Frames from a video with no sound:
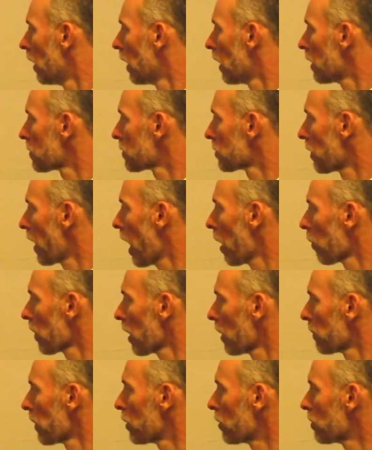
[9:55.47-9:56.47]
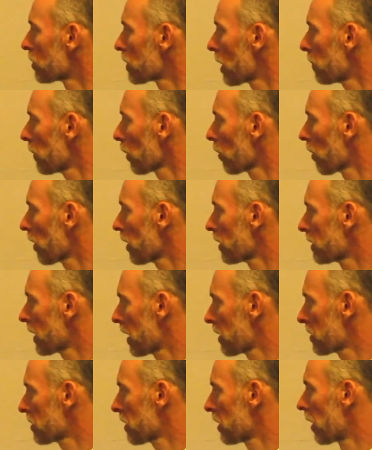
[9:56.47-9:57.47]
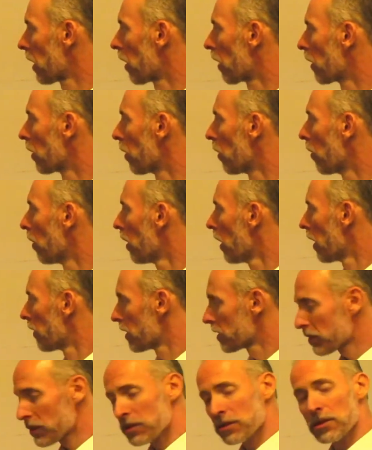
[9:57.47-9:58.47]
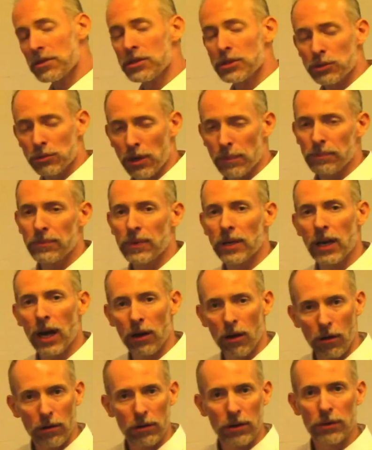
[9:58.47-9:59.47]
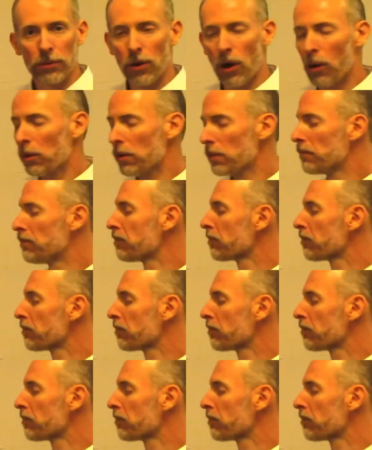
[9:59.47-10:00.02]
So now what I'm going to do is I'm going to go to the test scenario. This is a script that I already wrote.